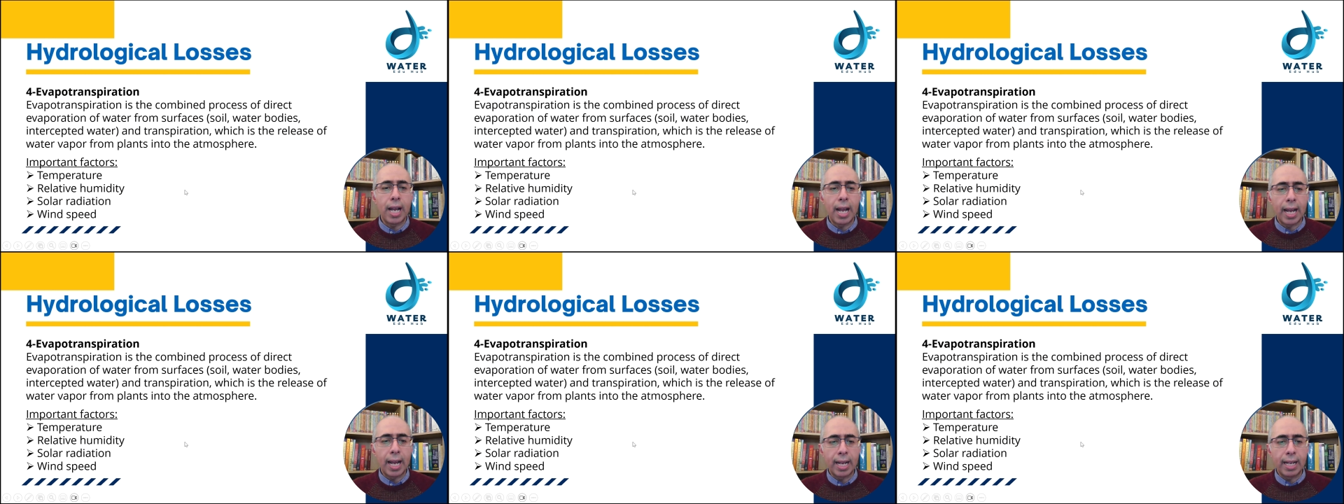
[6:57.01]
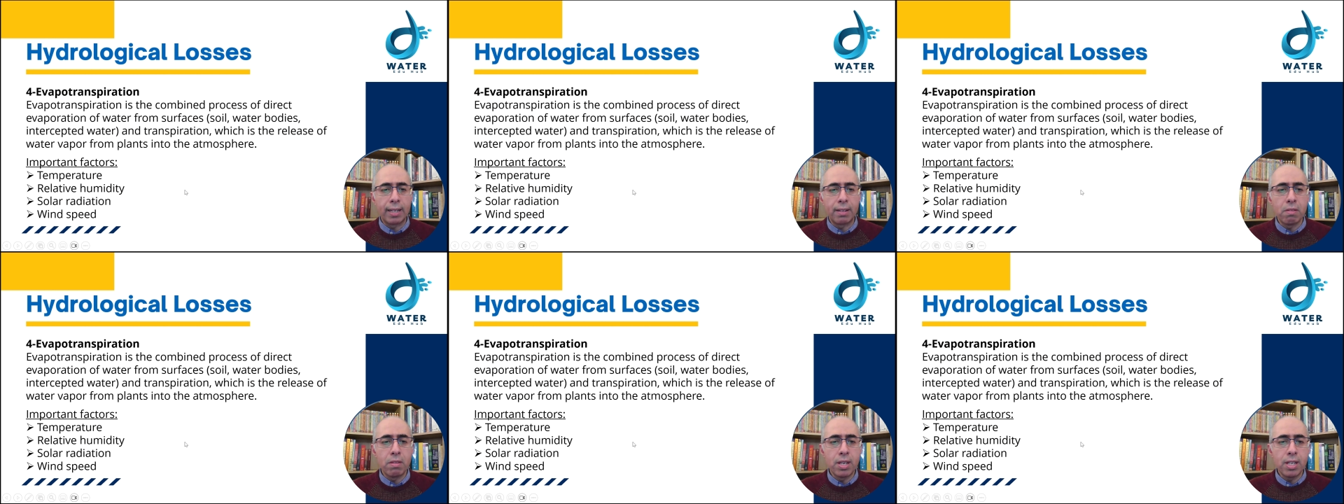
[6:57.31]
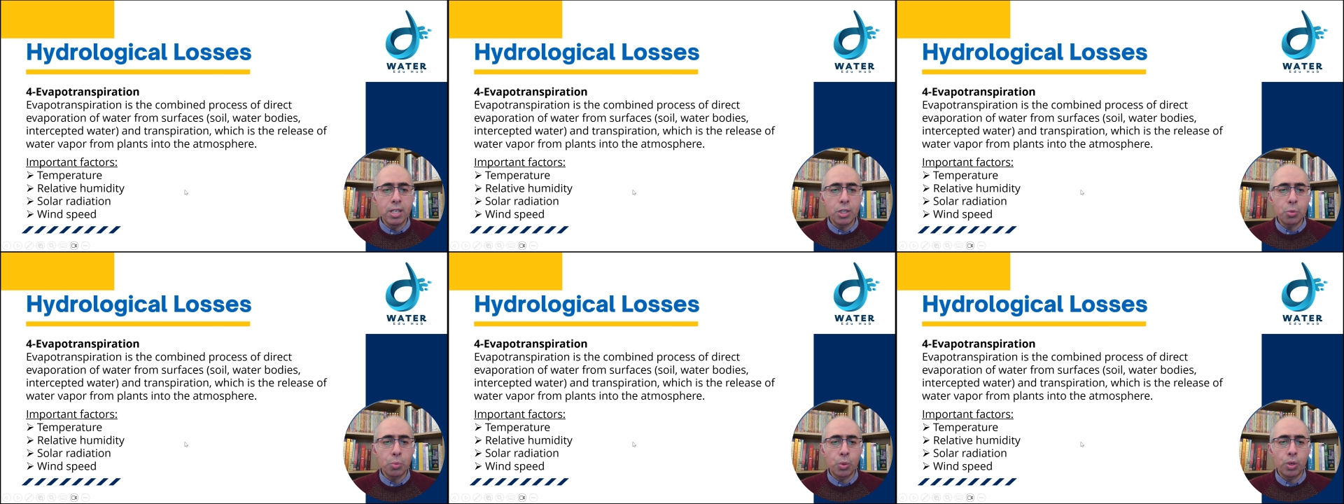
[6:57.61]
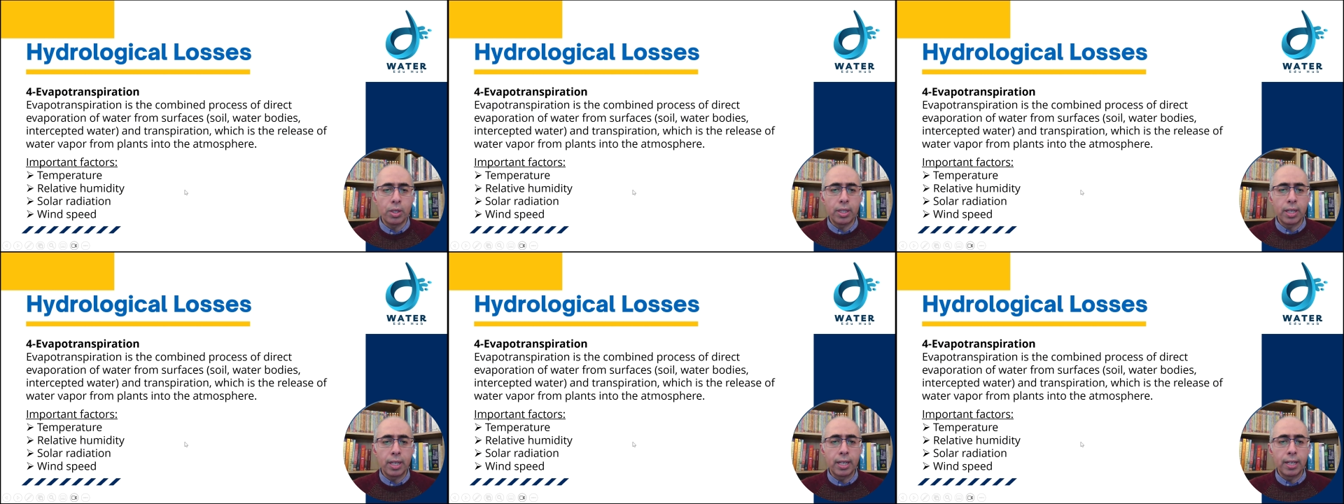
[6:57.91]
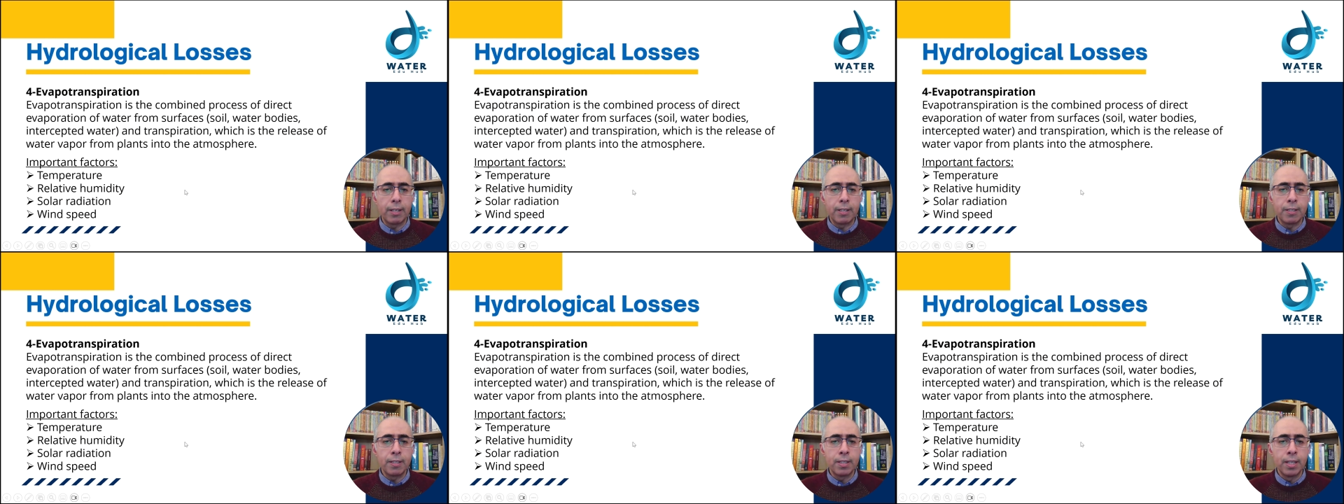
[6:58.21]
and this one
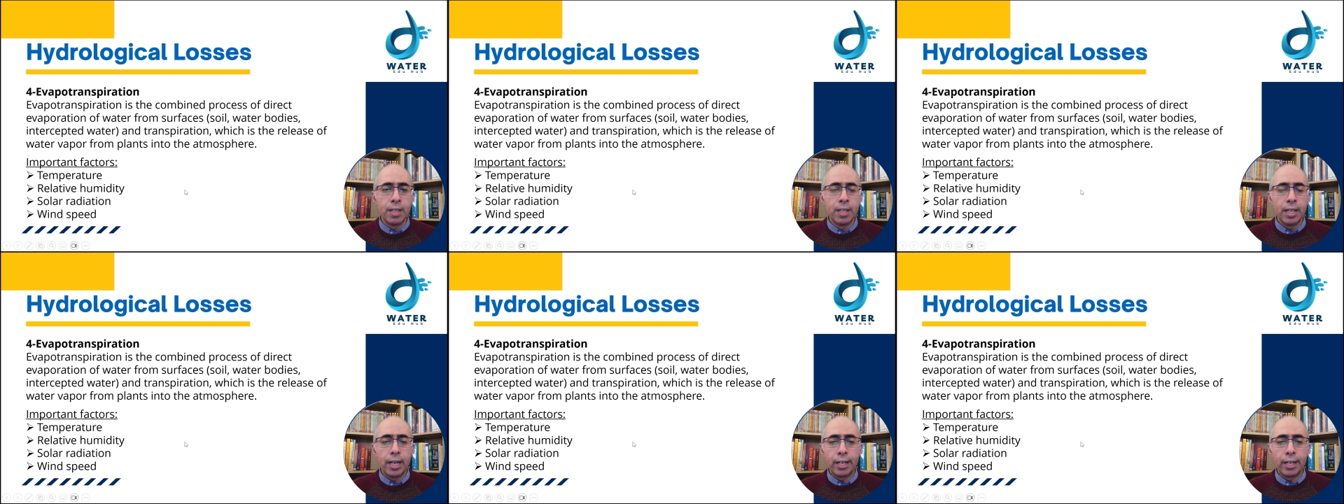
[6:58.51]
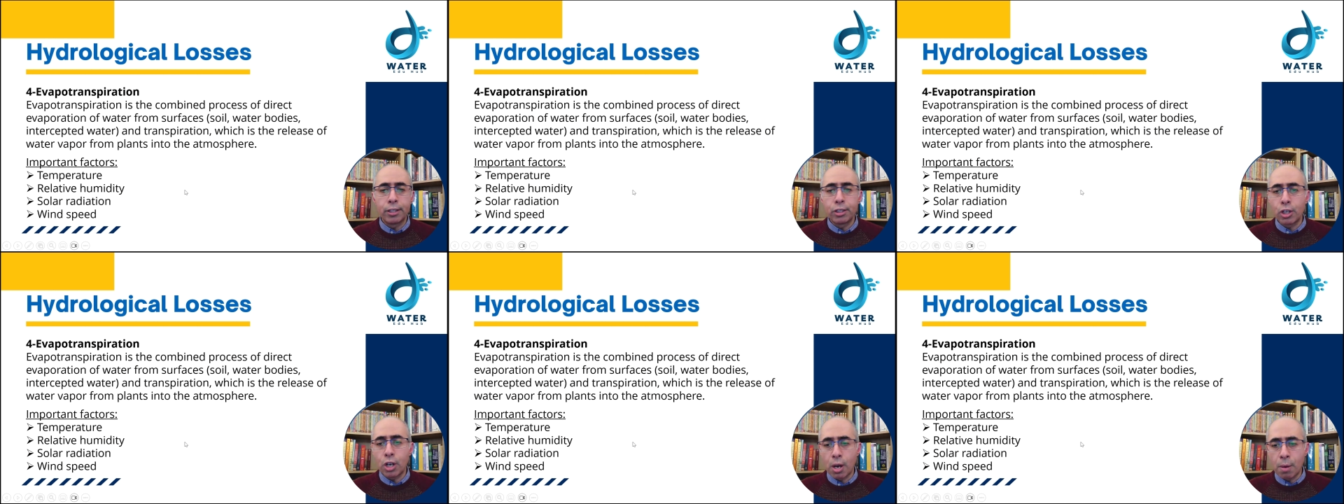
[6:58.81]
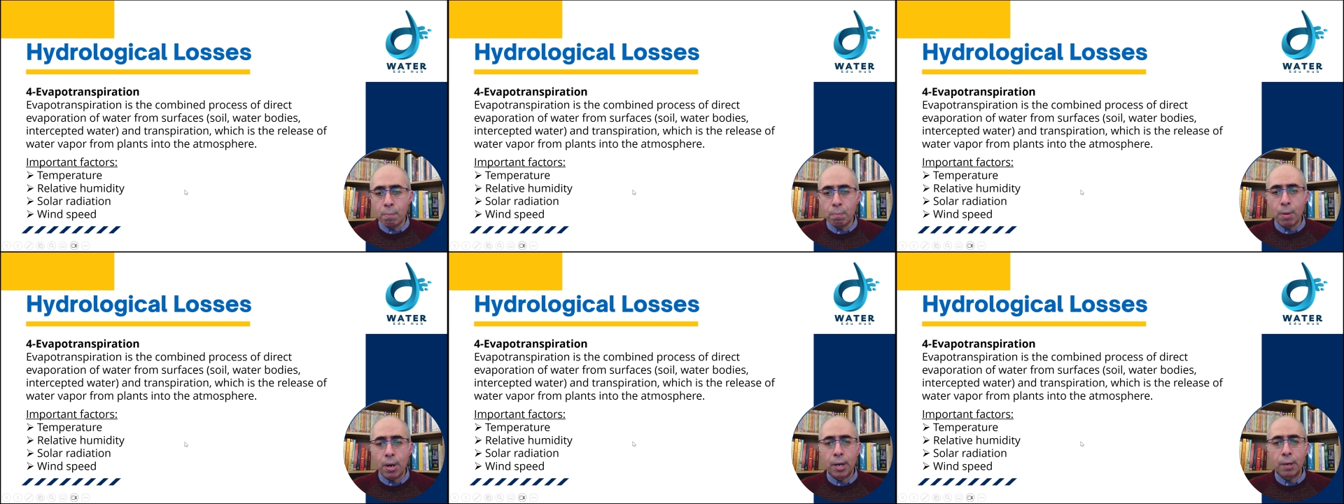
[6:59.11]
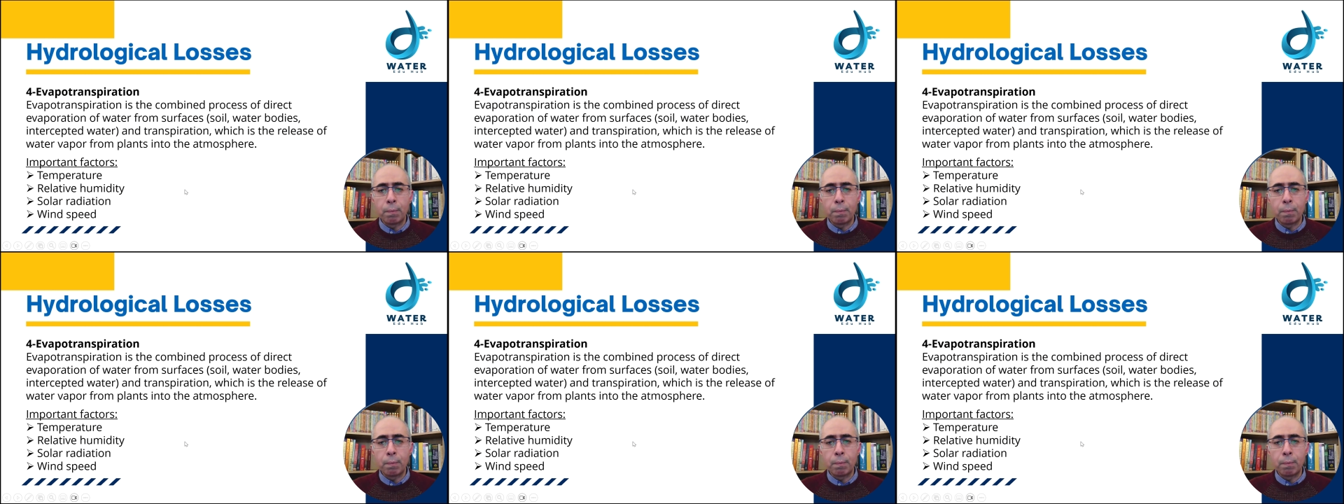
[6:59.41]
is a combined